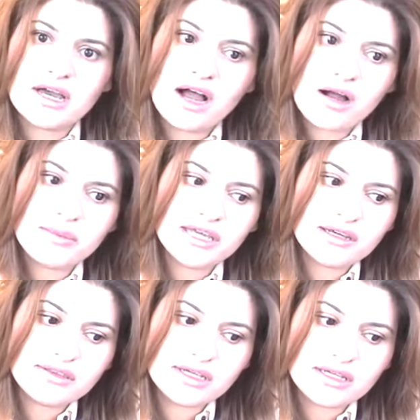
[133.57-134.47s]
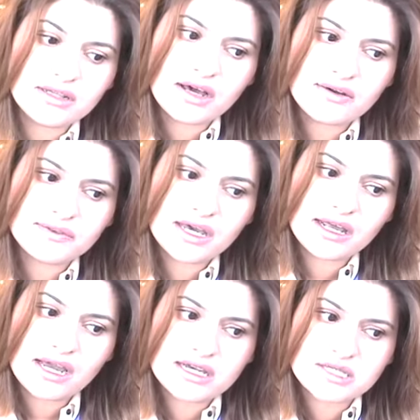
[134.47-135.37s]
Um, and I think a lot of
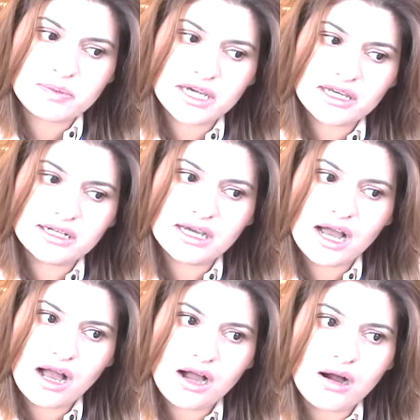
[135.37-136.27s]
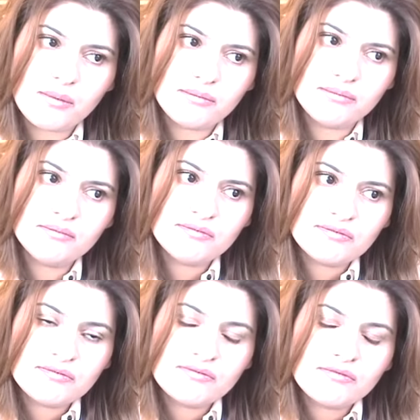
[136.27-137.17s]
that has been um,
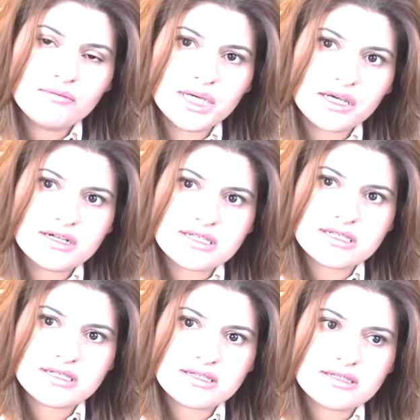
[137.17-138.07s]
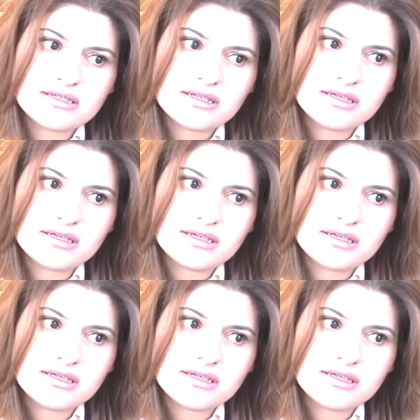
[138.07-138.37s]
because